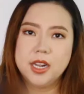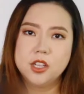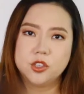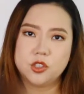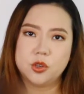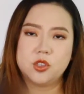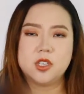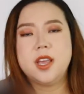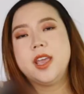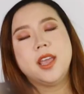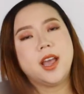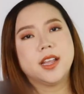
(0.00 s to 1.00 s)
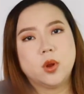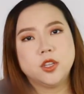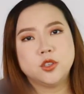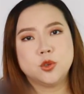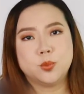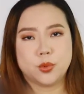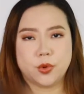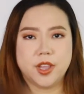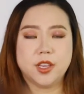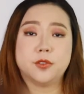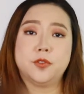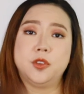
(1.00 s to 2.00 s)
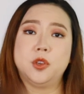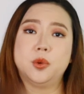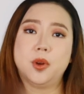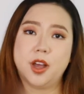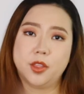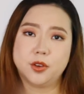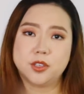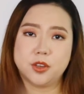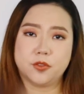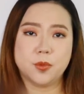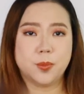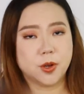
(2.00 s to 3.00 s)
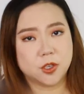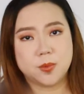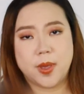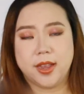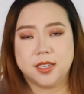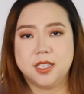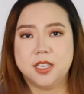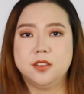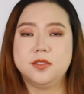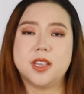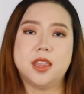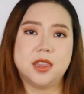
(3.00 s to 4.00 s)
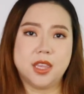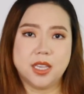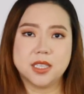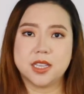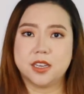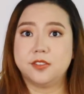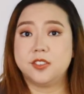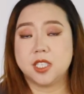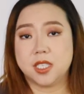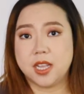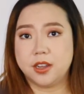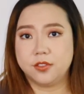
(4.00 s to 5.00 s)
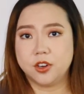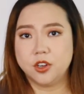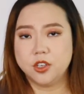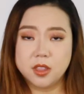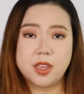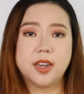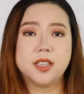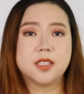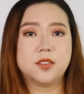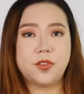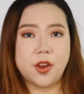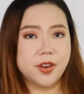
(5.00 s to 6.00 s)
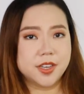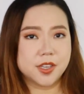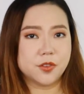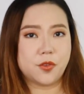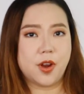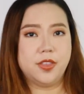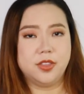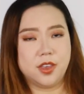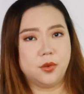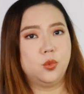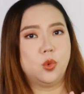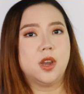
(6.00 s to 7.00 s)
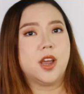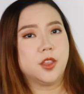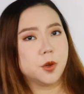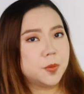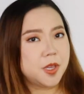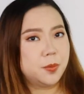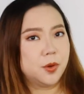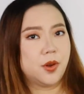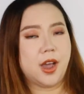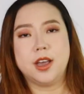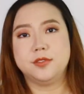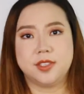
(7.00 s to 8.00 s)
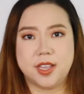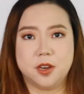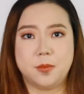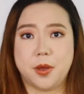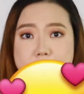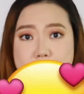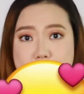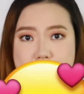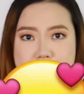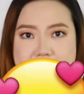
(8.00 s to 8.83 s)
So today I wanted to bring a few other different perspectives and things that I've discovered that is very different than what other people have said about the